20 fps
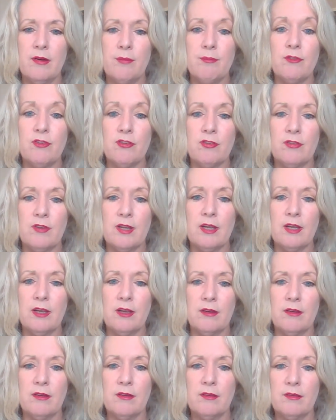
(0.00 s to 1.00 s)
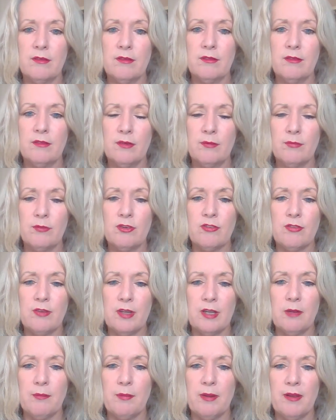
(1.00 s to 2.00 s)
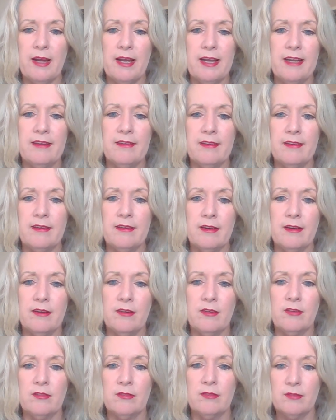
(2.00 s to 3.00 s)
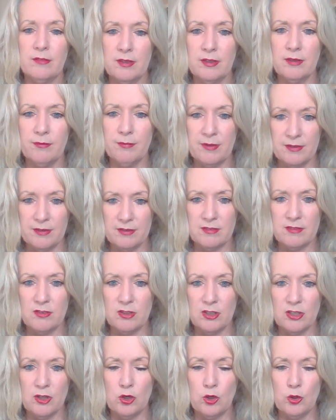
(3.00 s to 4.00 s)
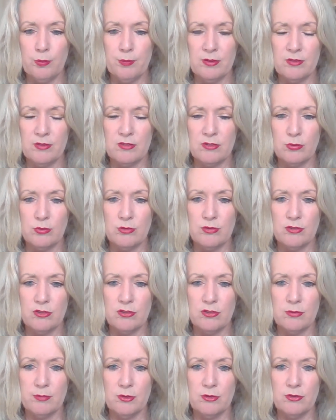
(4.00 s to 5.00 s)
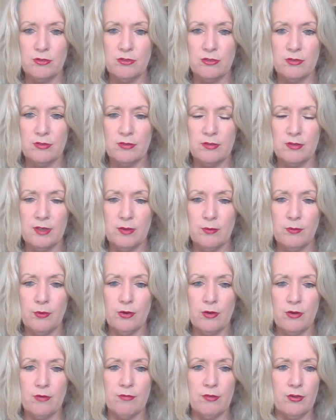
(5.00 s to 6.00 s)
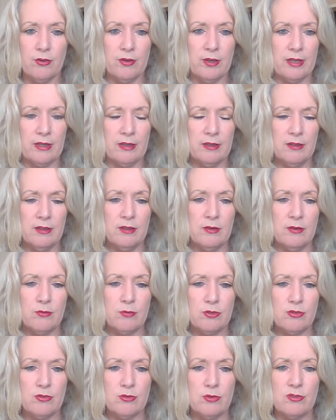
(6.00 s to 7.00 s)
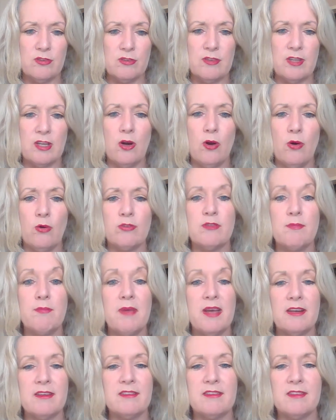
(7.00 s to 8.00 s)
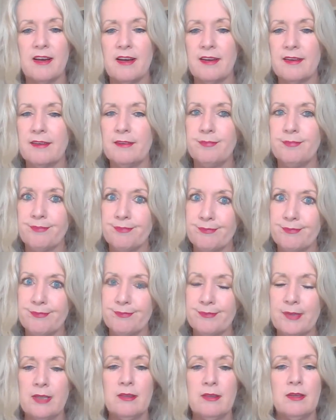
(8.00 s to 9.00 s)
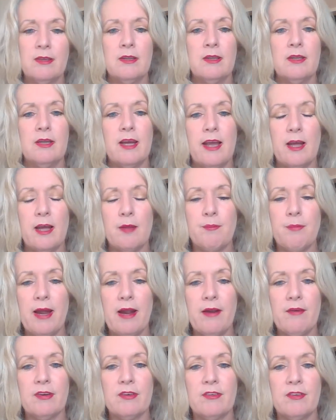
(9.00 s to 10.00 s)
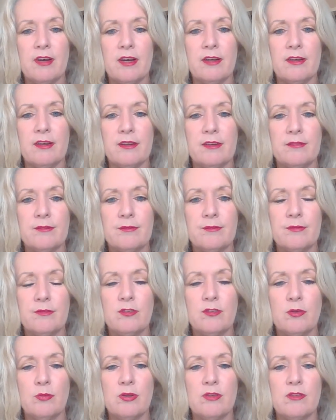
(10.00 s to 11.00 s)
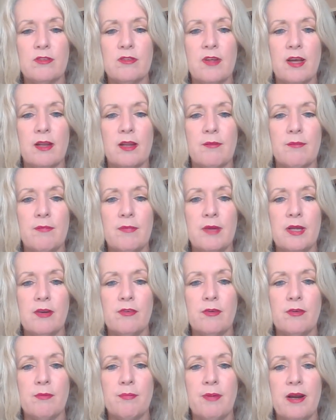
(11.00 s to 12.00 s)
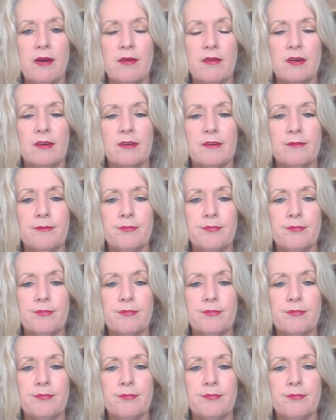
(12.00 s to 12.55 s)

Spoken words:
just thinking about ADL, but this is an open source distribution network of learning resource that holds metadata and paradata. So what's that? Meta and para.